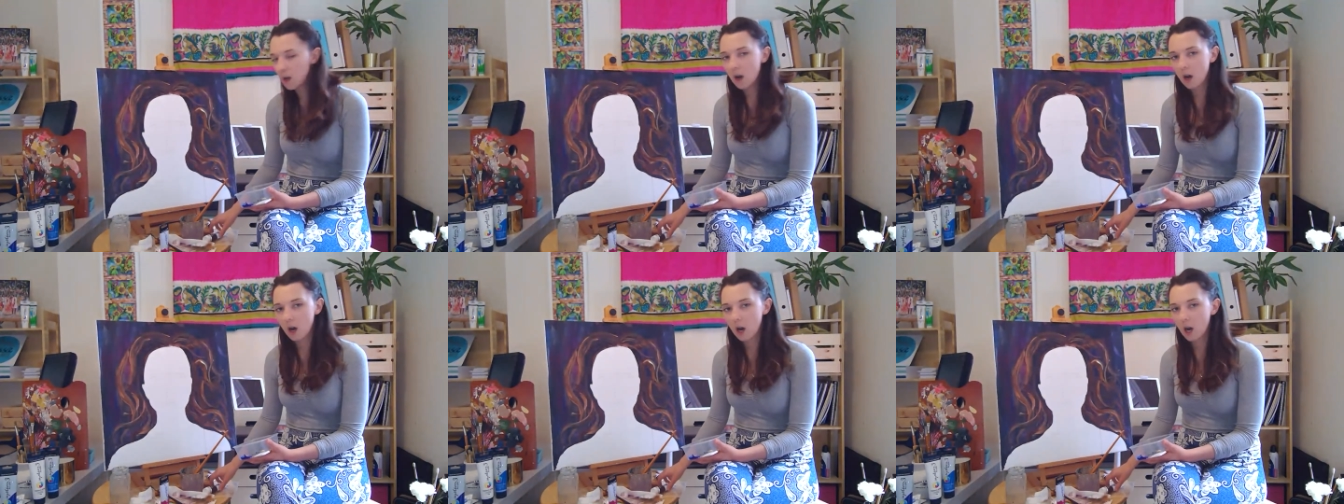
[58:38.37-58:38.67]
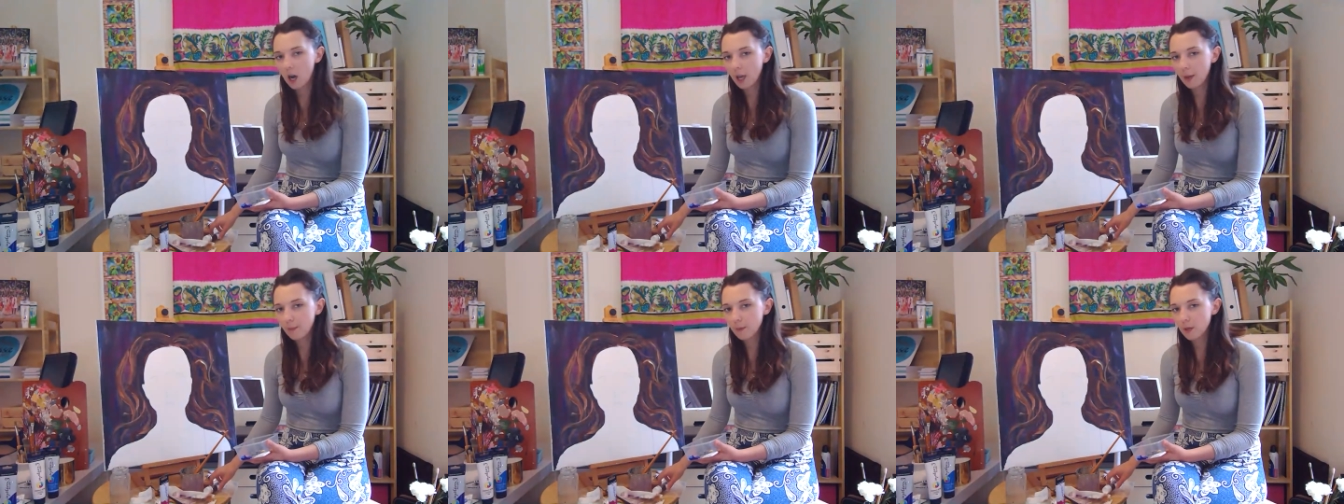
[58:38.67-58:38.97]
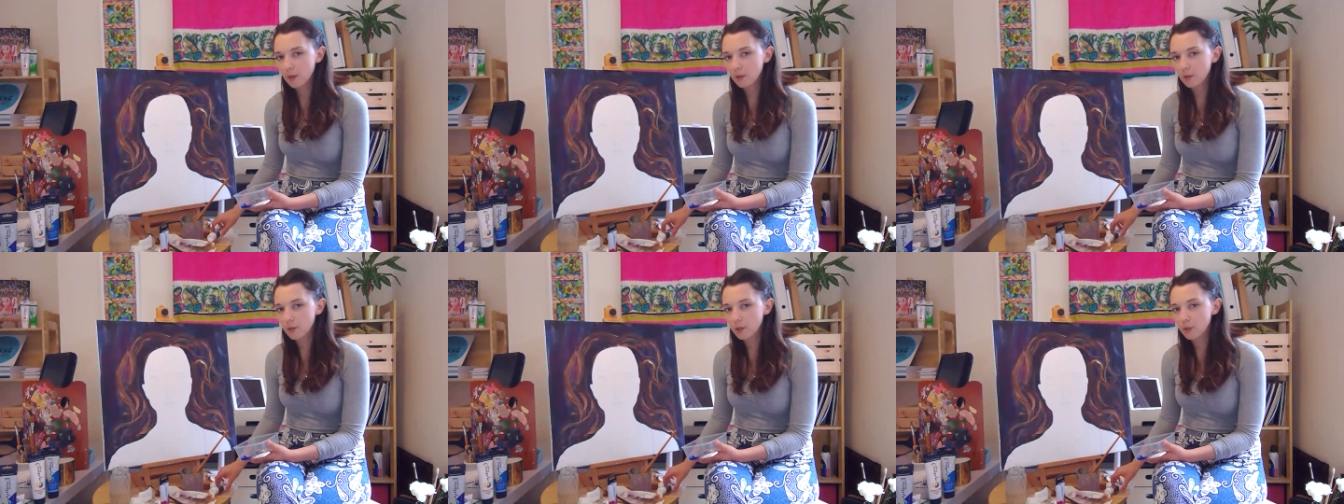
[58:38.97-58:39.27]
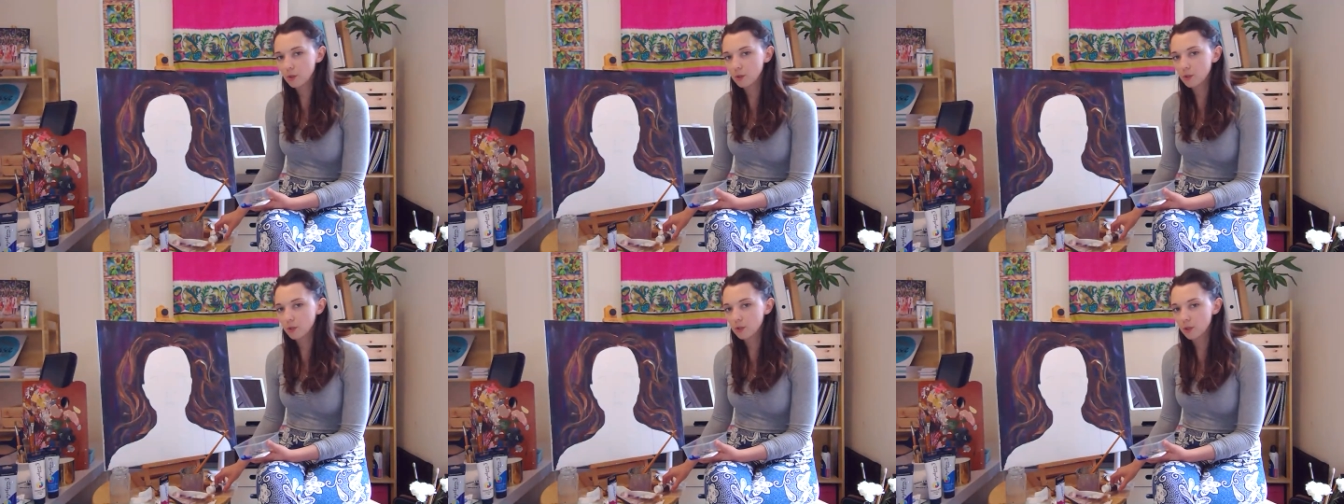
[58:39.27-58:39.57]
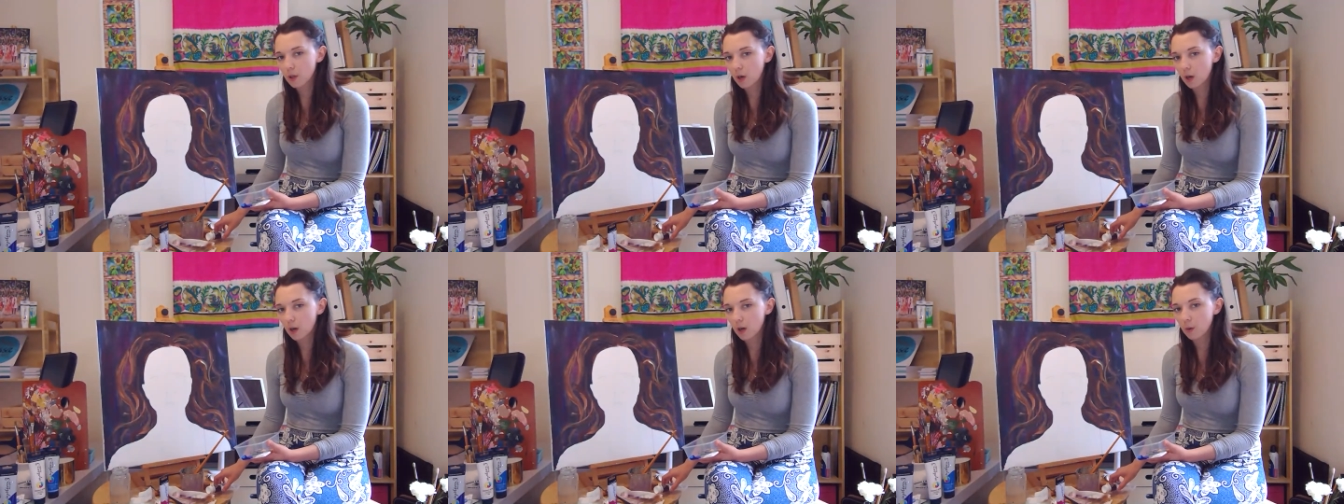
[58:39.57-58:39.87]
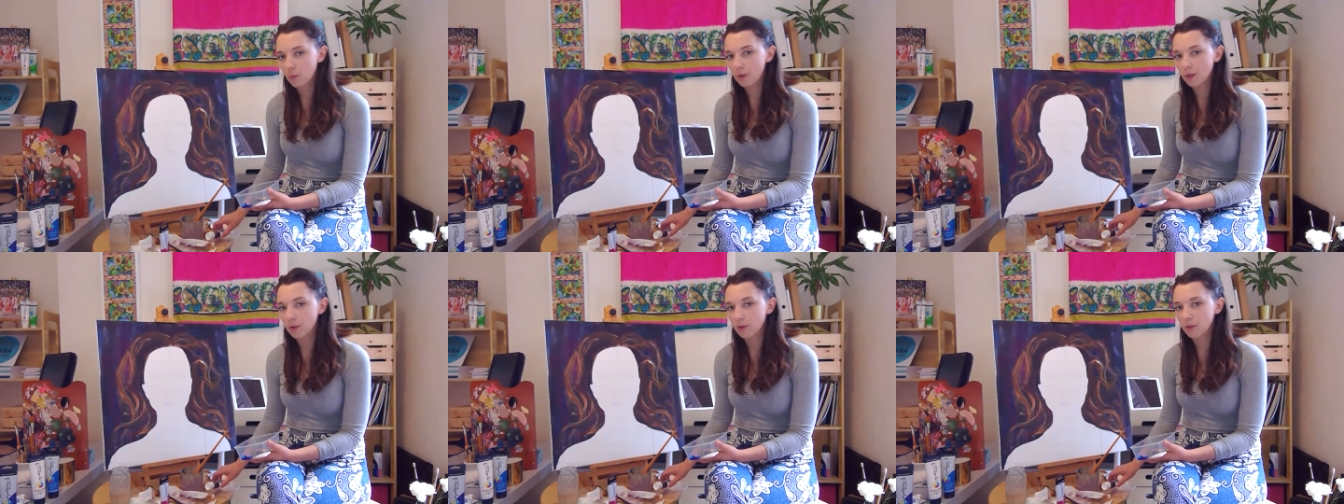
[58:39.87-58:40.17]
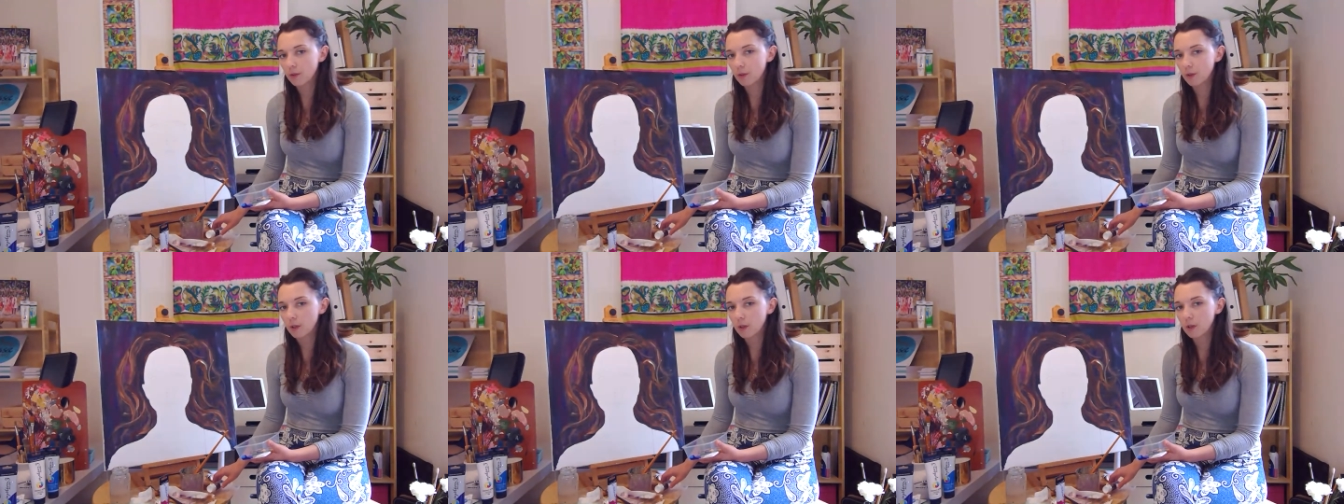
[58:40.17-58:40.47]
I'm going to start with
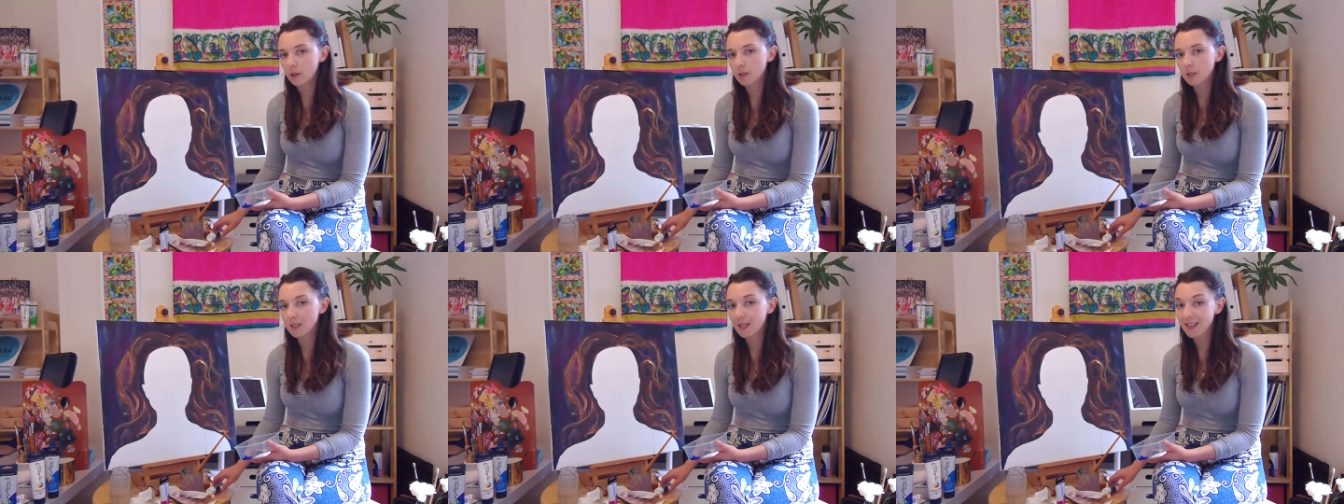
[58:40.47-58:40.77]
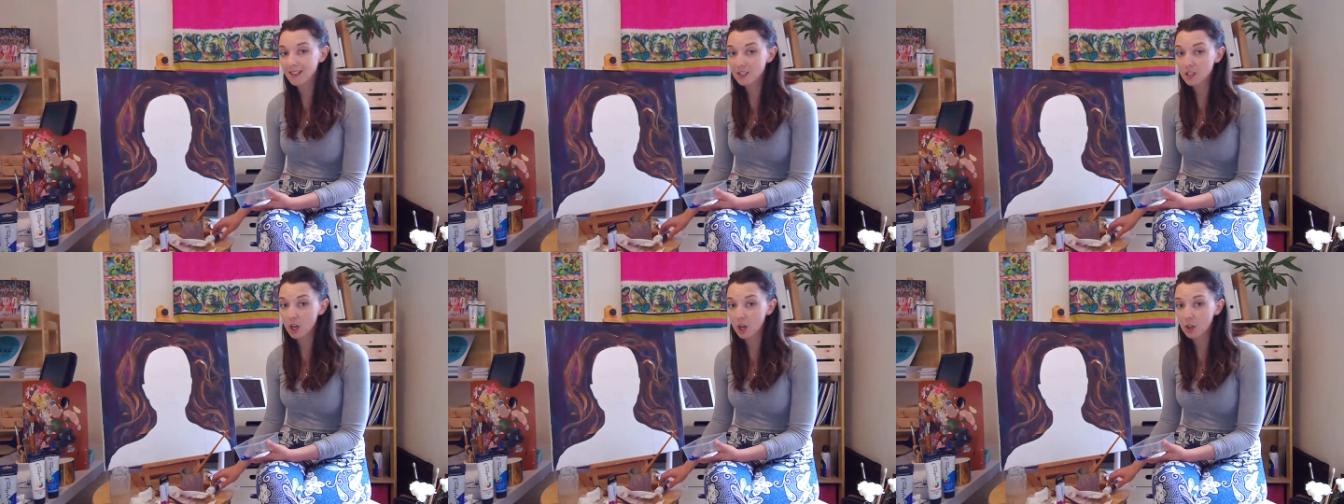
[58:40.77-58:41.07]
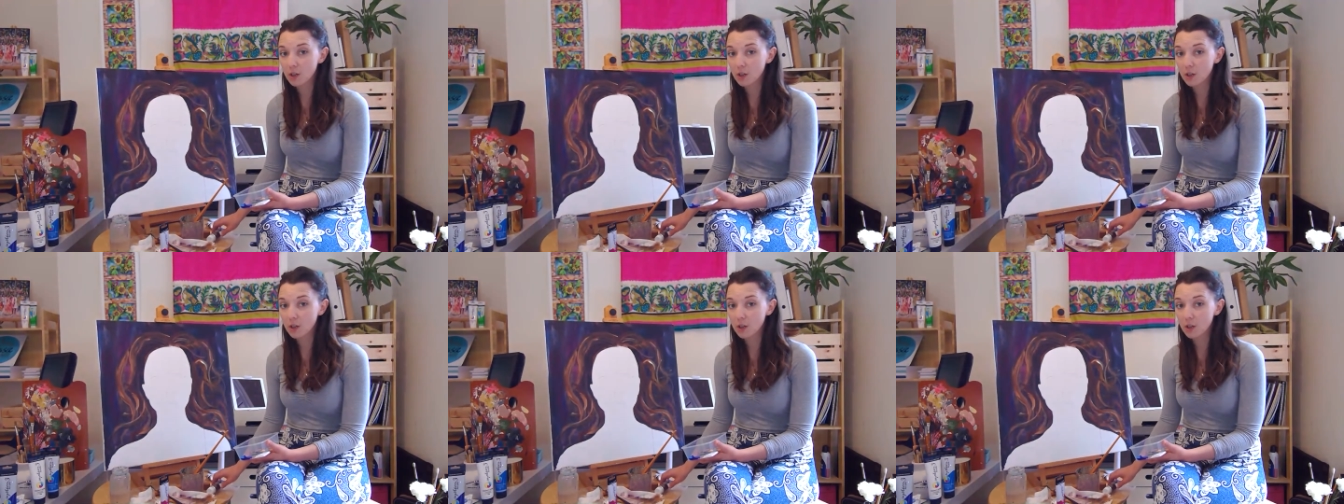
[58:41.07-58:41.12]
the.